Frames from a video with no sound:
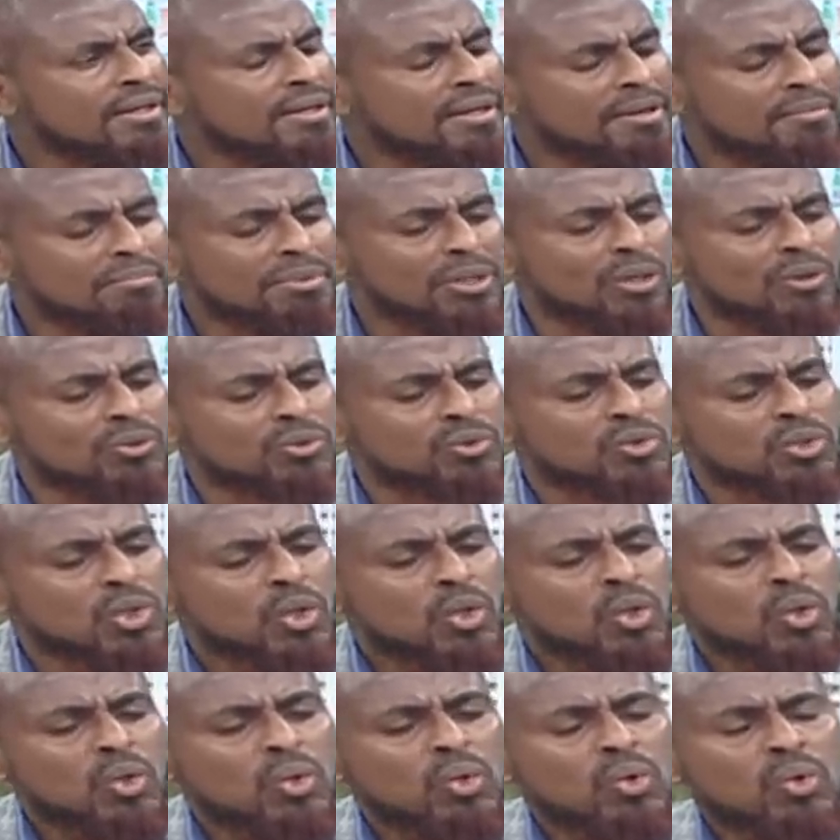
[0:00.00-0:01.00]
Because
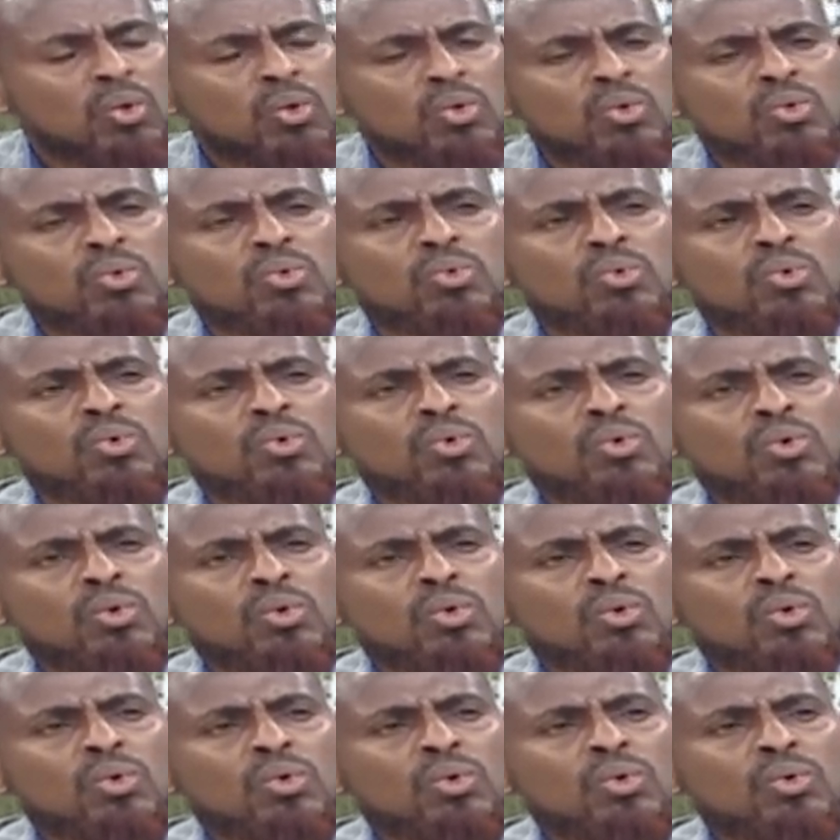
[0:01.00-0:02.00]
Uhuru
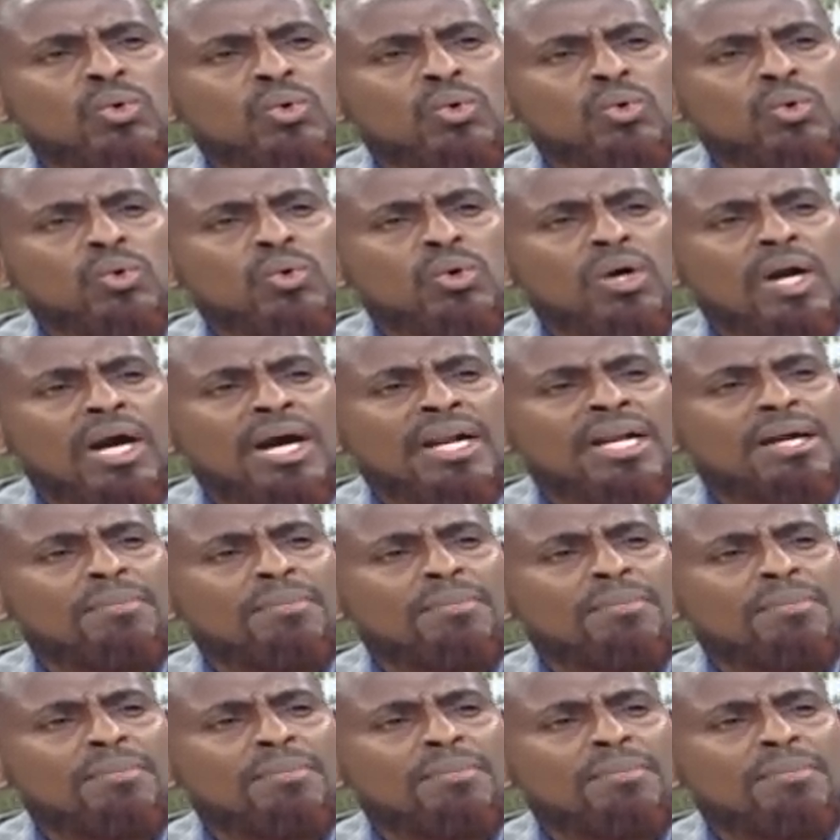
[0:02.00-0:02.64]
had